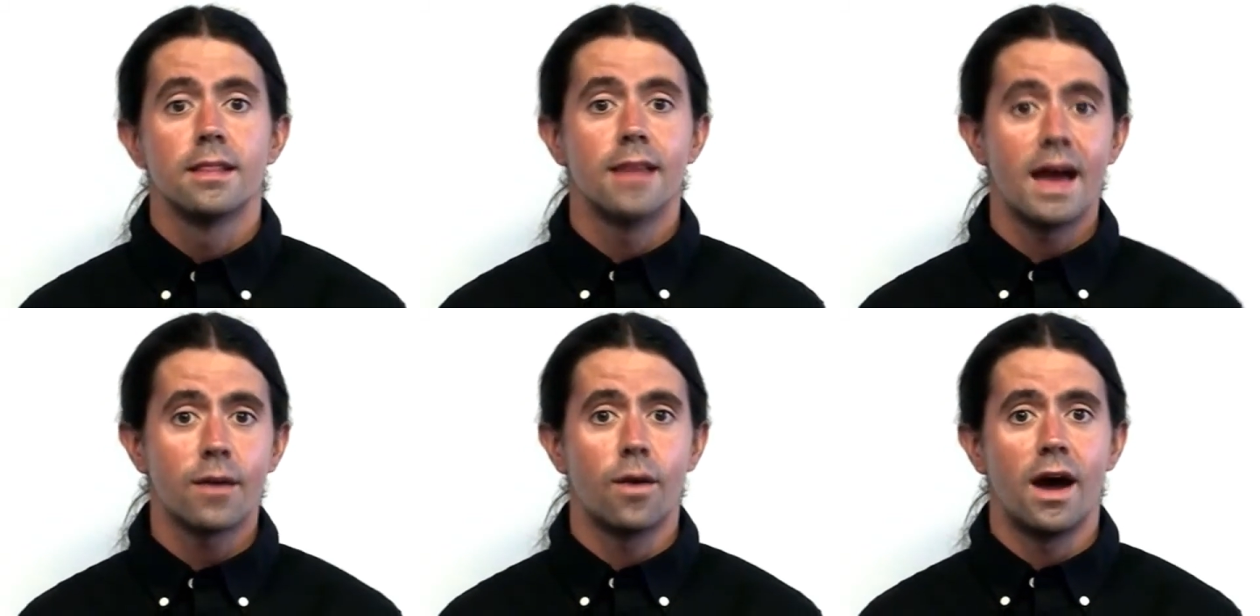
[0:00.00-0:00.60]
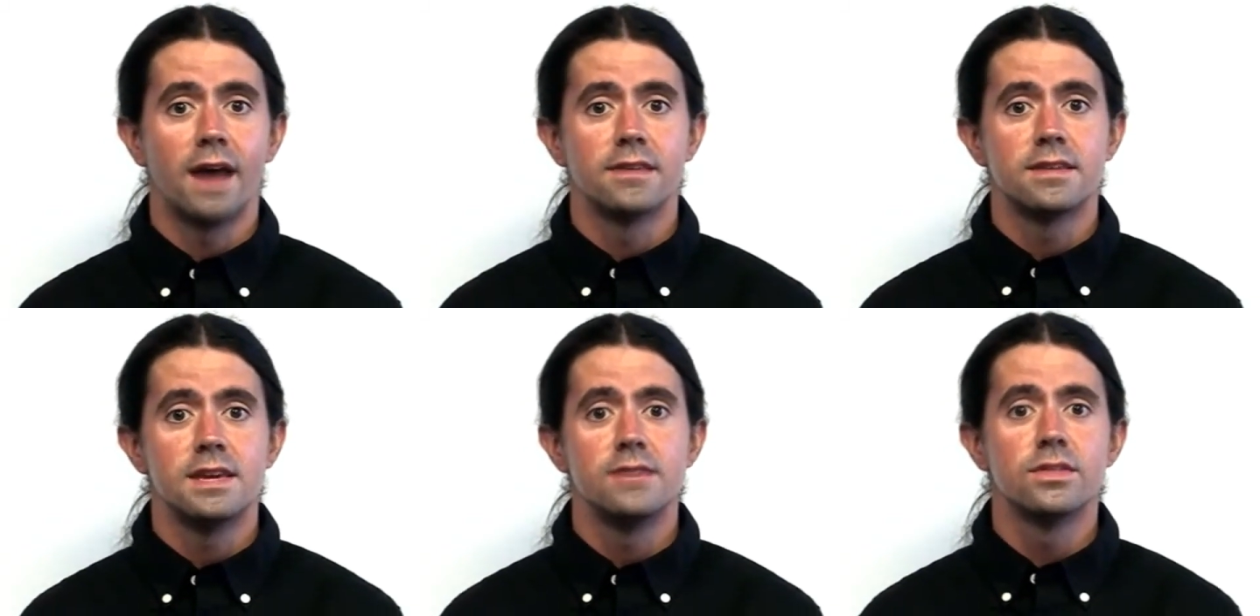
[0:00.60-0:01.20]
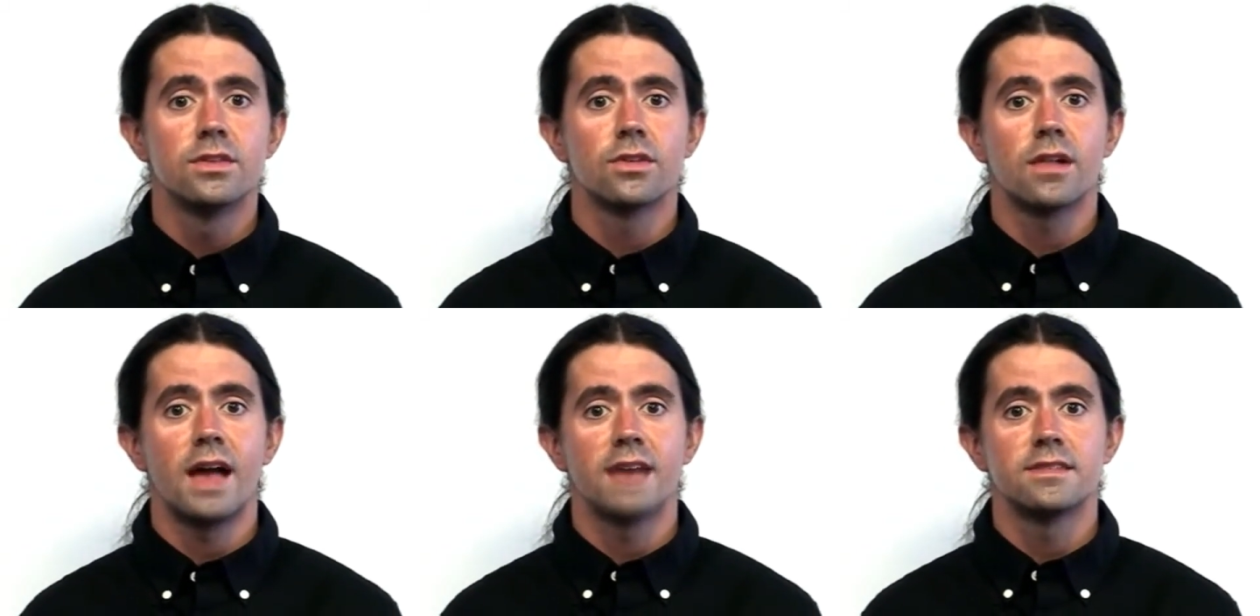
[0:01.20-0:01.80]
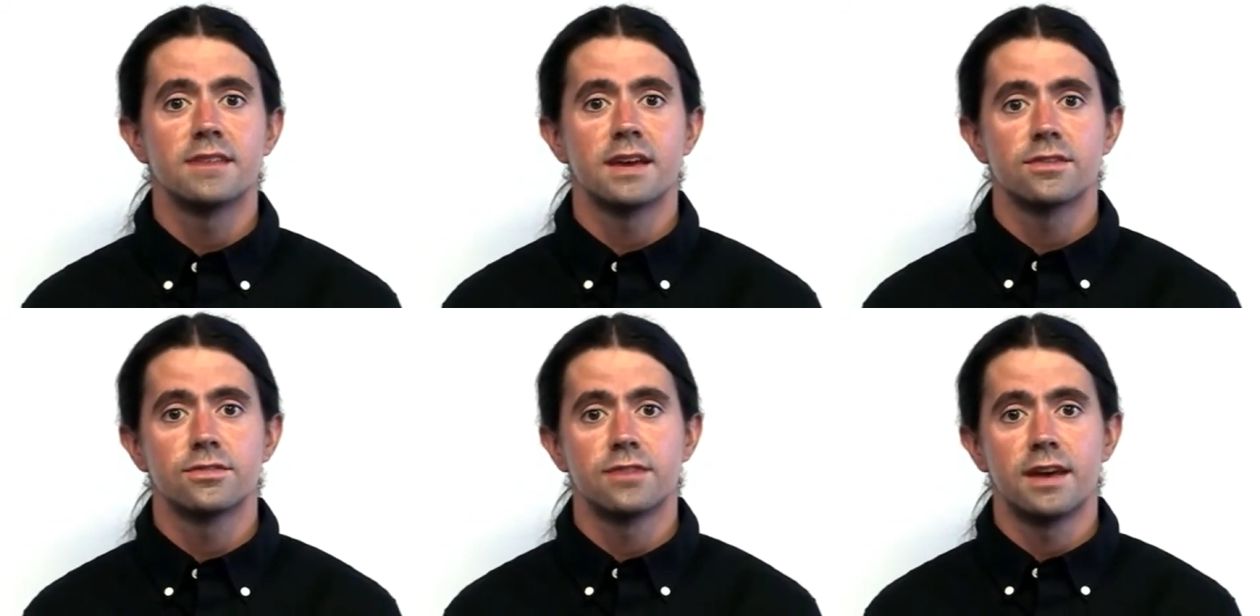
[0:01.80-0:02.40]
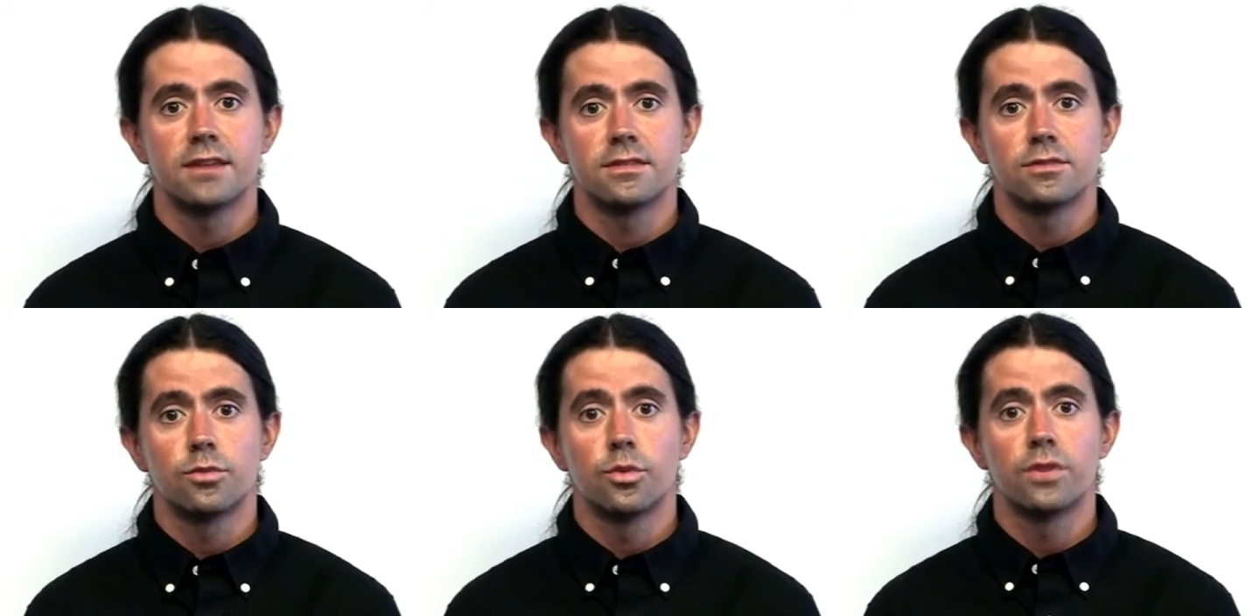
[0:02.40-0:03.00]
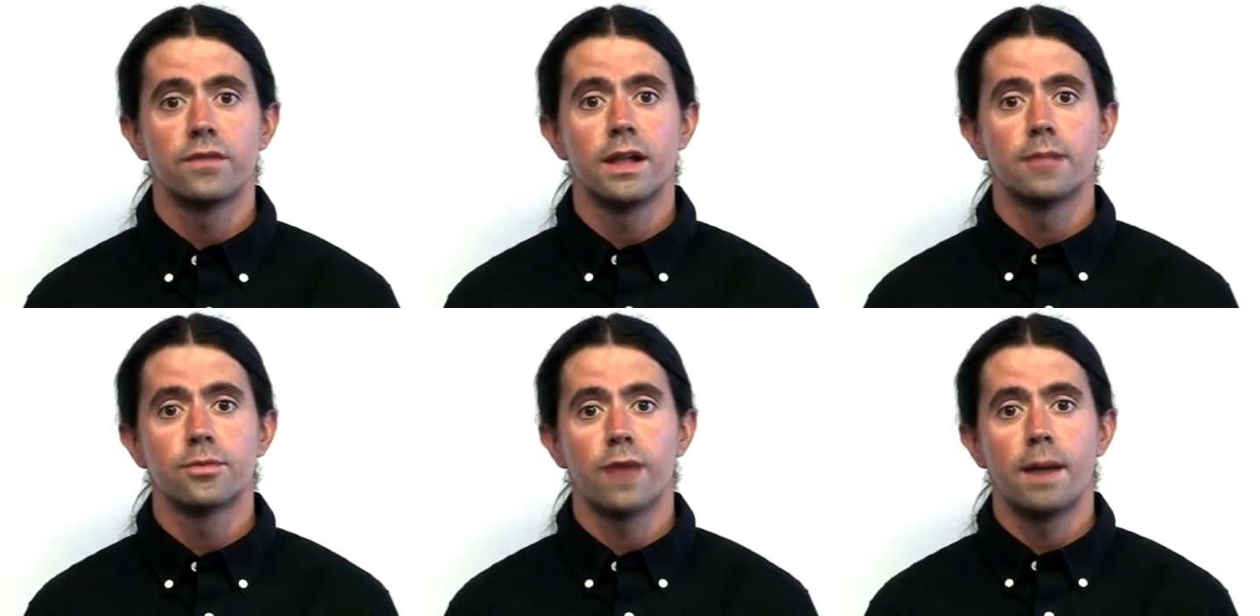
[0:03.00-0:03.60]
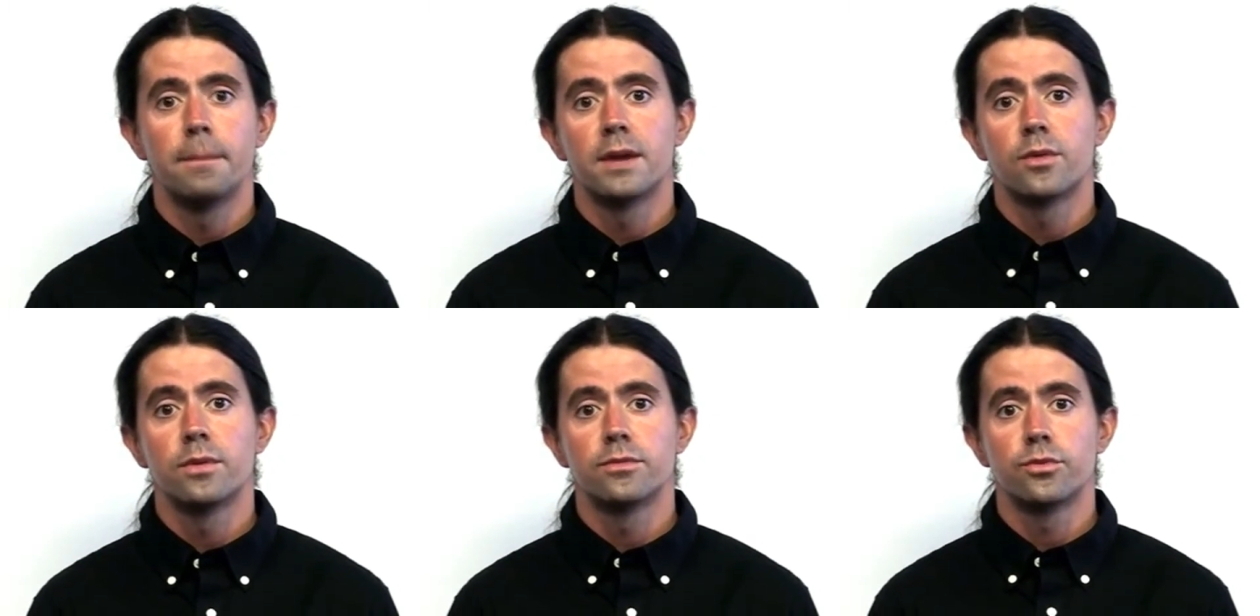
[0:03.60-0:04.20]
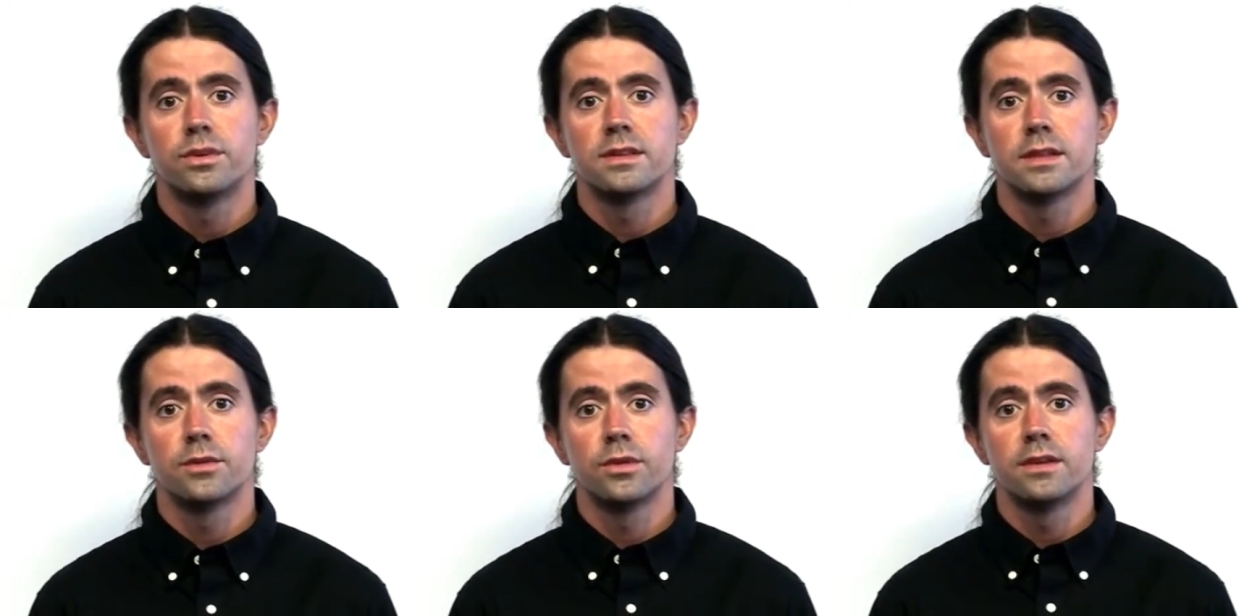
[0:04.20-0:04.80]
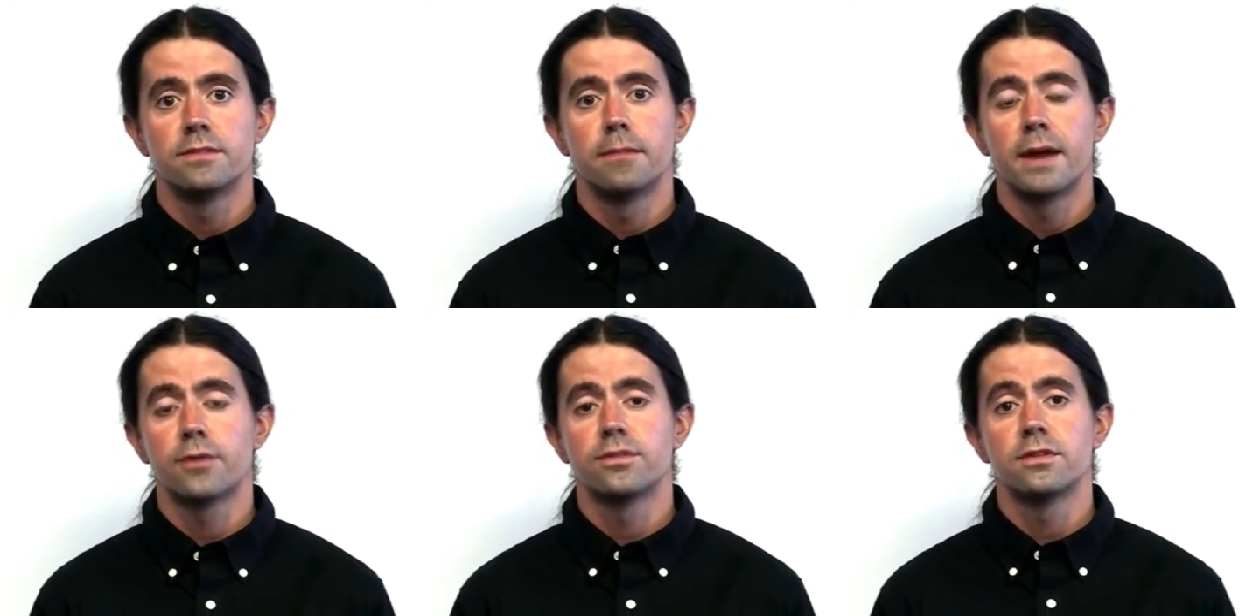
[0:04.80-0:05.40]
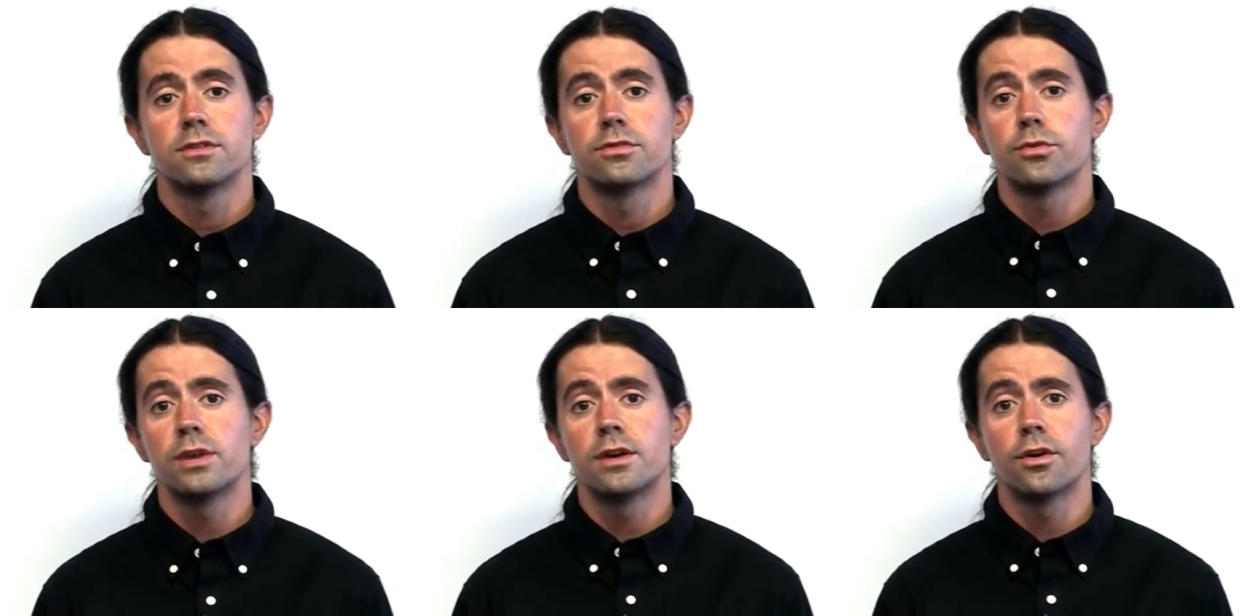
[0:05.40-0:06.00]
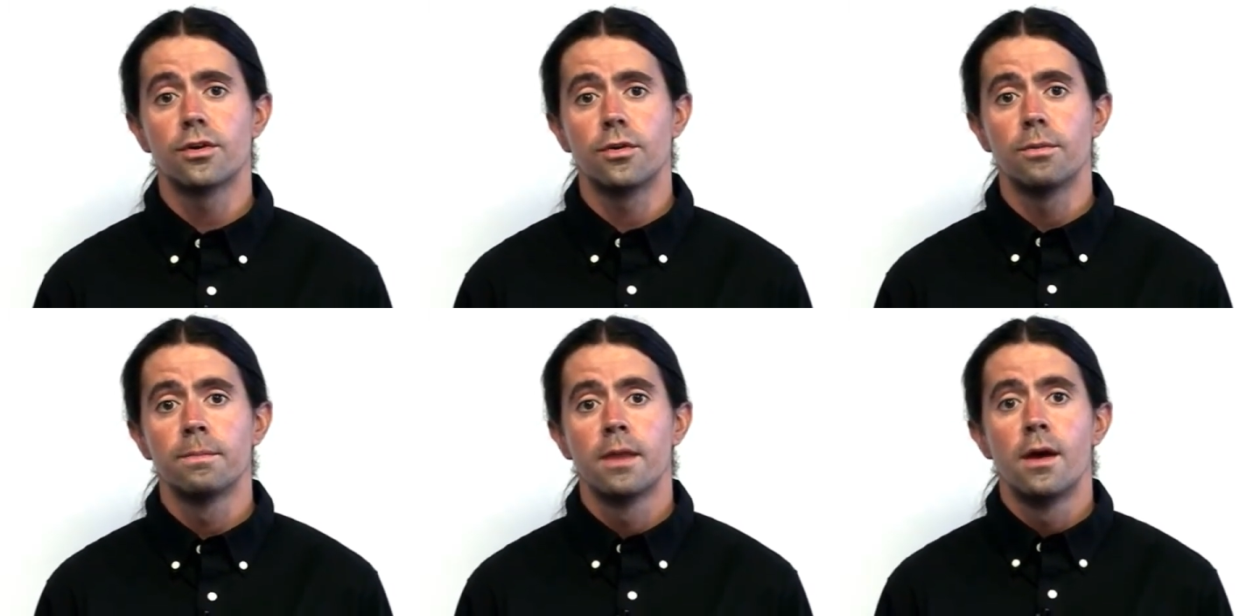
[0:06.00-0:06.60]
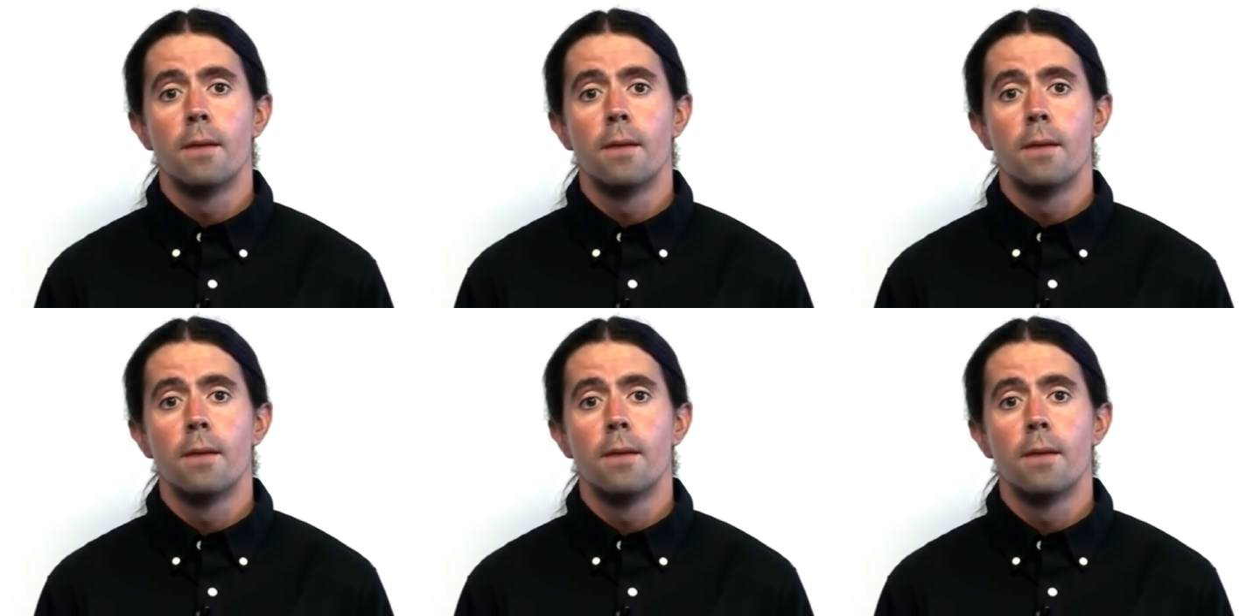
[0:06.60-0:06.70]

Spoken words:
Likewise, even though the class's exercises were developed around Micrium's recently released MicroCOS3 kernel,